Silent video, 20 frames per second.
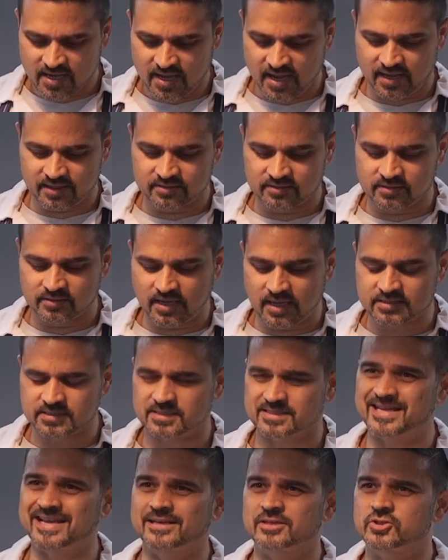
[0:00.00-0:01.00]
And as a
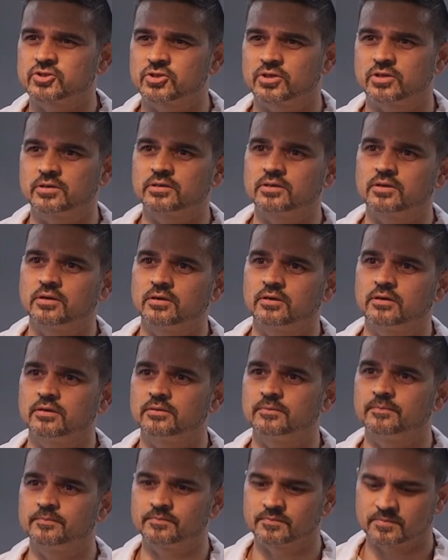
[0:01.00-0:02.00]
texture,
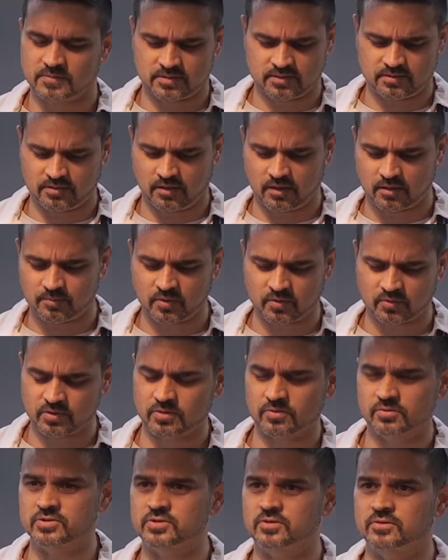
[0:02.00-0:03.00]
um,
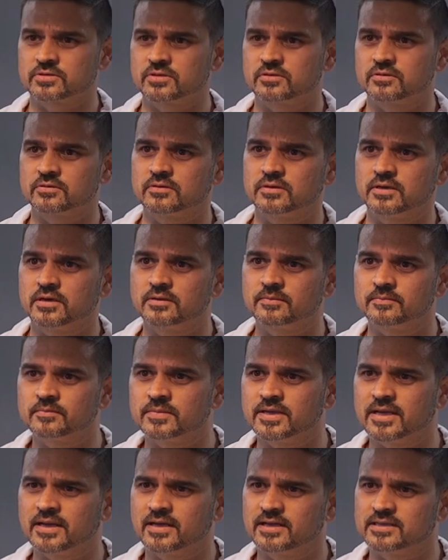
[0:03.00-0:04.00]
arboreal risotto um,
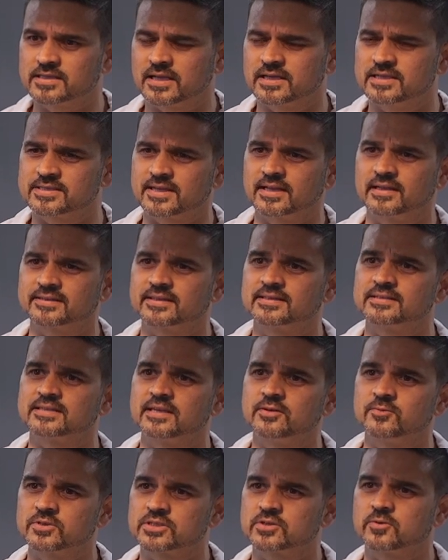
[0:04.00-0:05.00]
is, is al
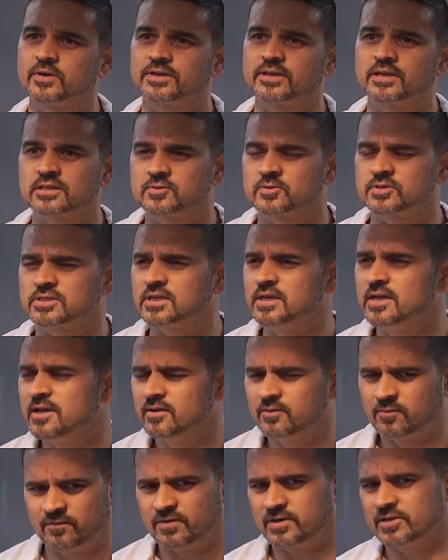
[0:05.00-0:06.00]
dente, which is quite nice, which is
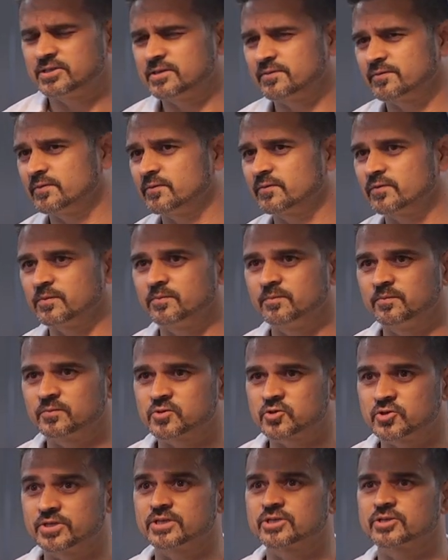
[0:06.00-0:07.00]
very different from
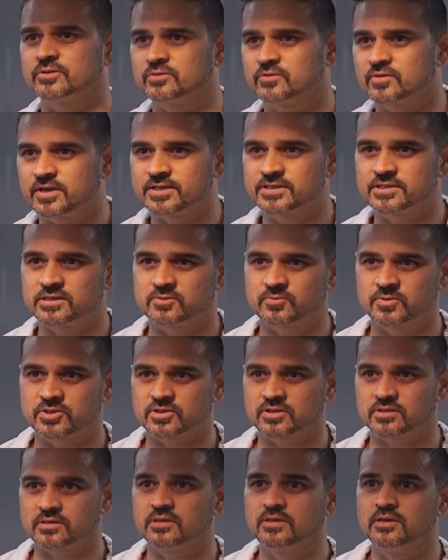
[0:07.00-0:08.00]
traditional rices,
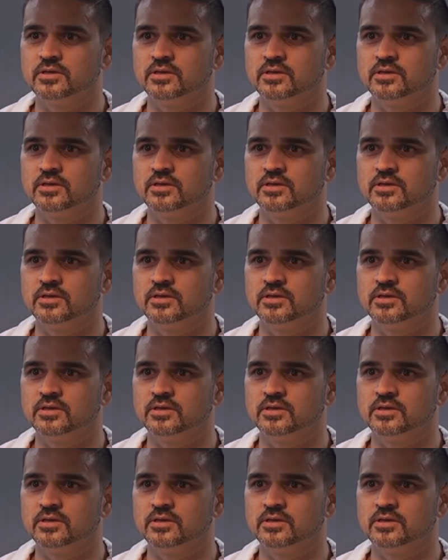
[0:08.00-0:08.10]
which are